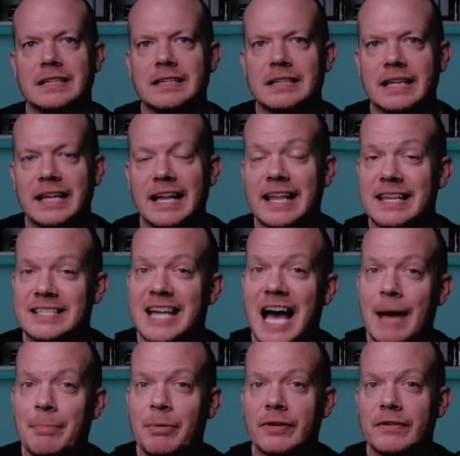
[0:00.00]
And at the
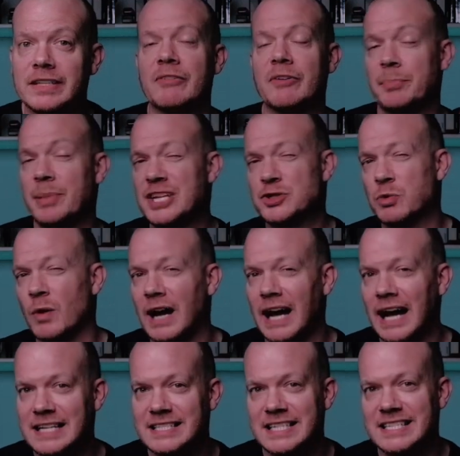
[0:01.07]
top of it,
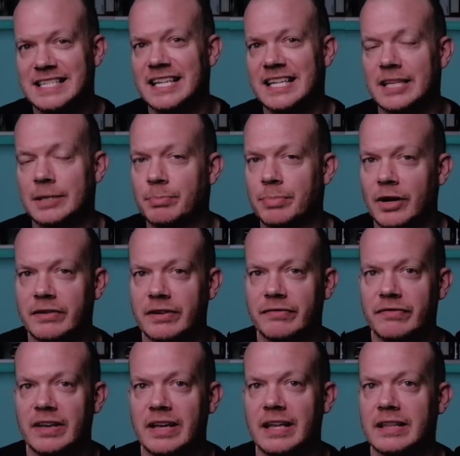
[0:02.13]
pitch-wise, he's hitting the perfect
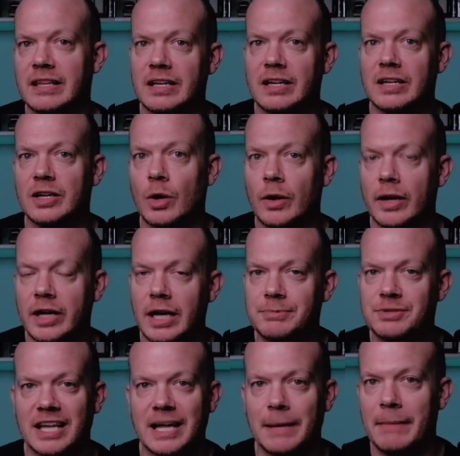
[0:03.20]
5th, going up
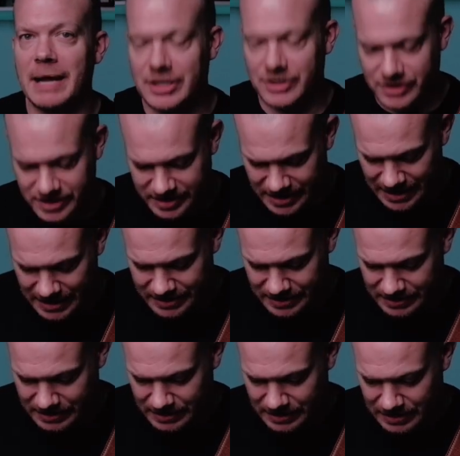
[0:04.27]
to like a major
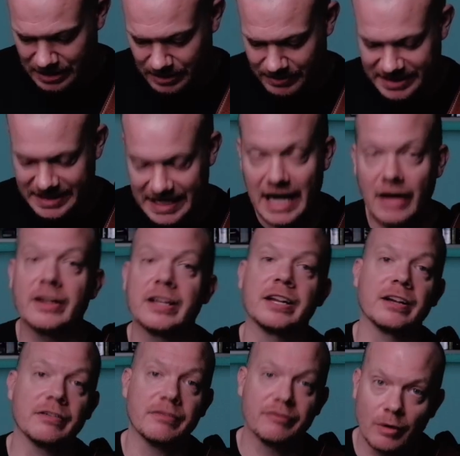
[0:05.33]
6th, coming down, hitting
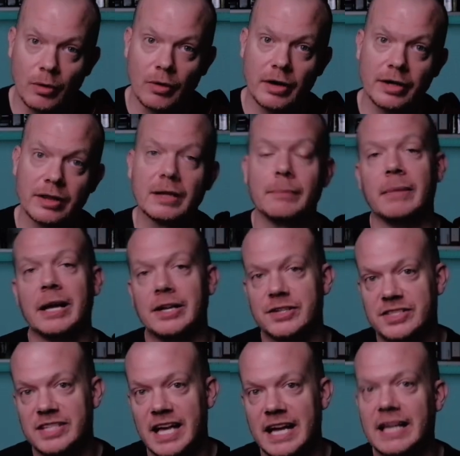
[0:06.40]
a 4th, major
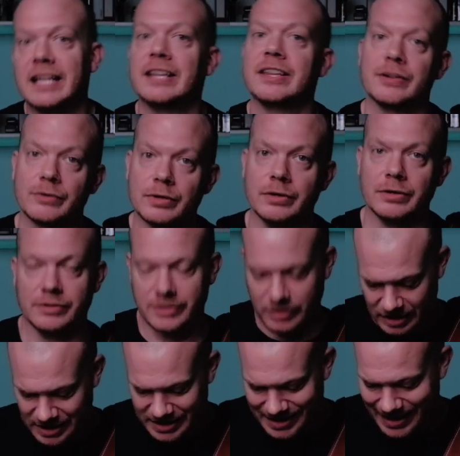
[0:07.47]
2nd, and then root. So
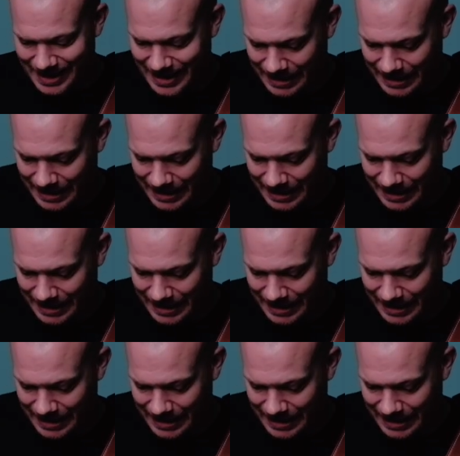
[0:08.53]
listen to that.